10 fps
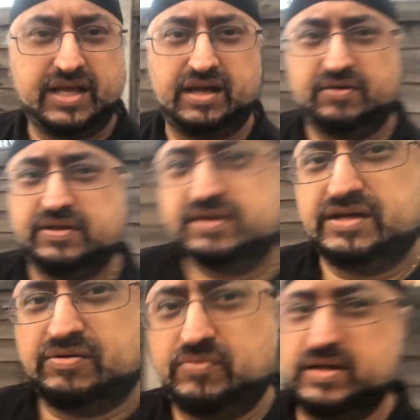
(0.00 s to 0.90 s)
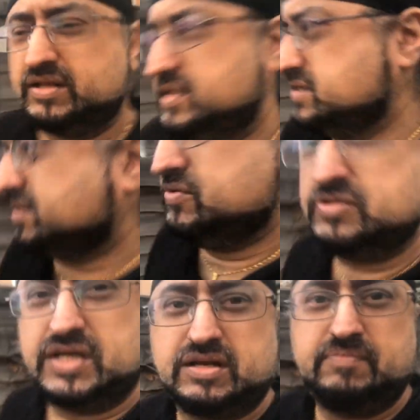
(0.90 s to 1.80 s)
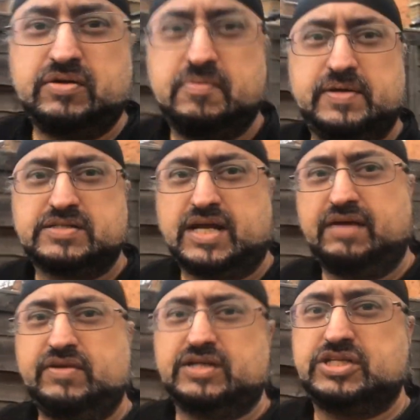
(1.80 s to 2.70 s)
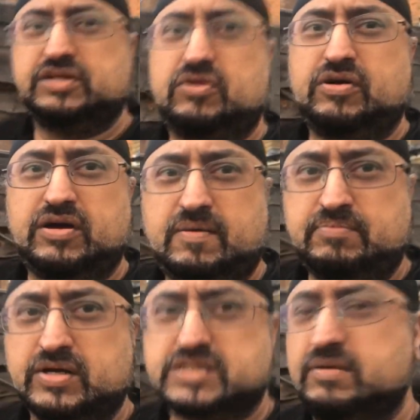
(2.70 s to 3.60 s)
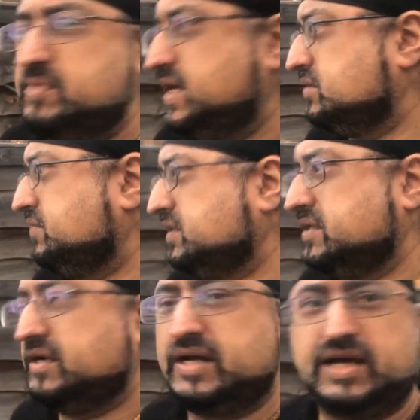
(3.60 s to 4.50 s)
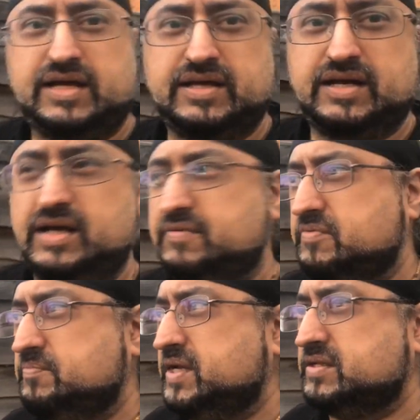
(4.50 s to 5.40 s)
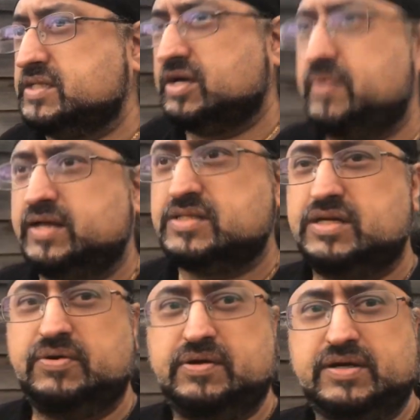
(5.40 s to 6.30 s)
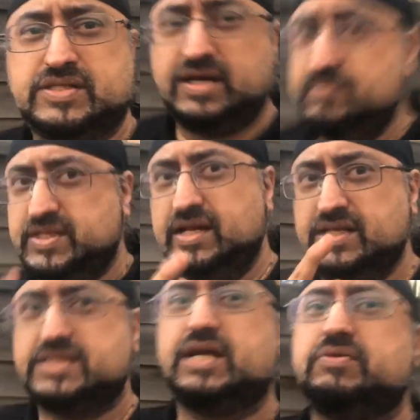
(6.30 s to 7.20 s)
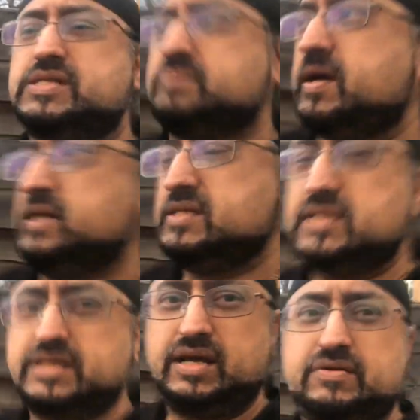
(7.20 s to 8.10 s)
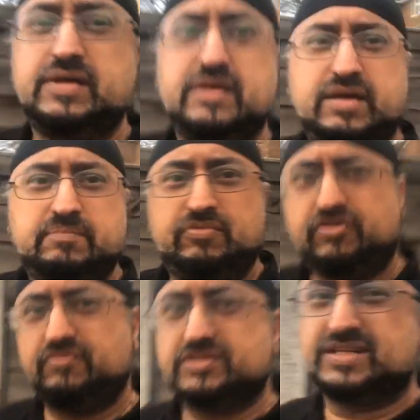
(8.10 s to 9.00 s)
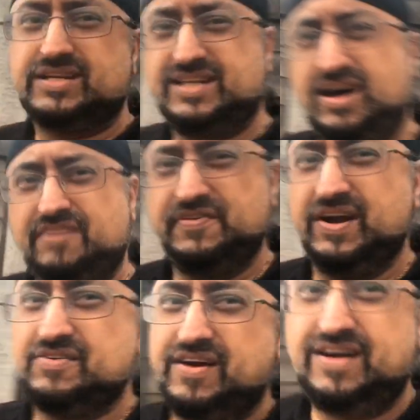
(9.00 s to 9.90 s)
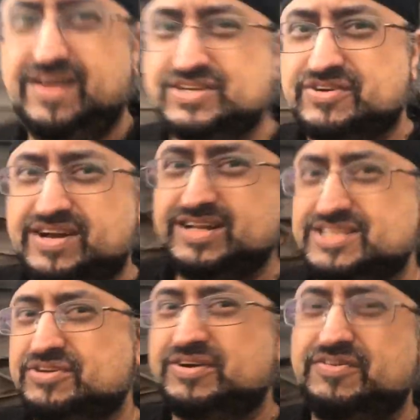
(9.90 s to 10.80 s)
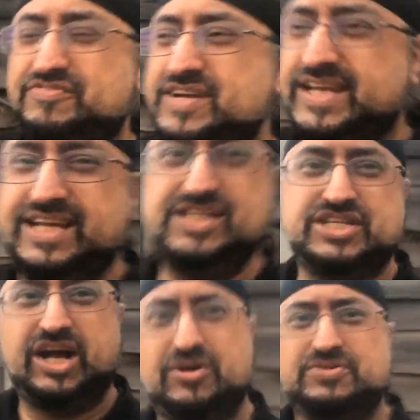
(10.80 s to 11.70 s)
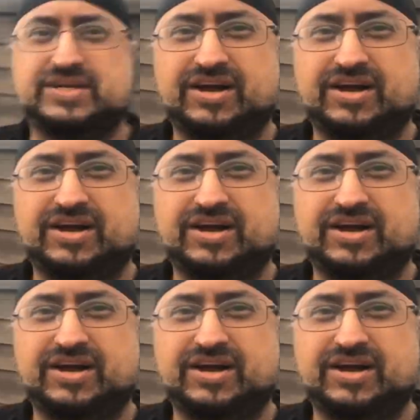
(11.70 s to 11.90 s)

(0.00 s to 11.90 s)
Now, one of the things I'm using at the moment, because I haven't actually got a boxing bag or anything like that, and I haven't been able to go anywhere, because I am deadly serious about this. Yeah. Now, before everyone starts laughing, oh, Raj, you're a freaking joke.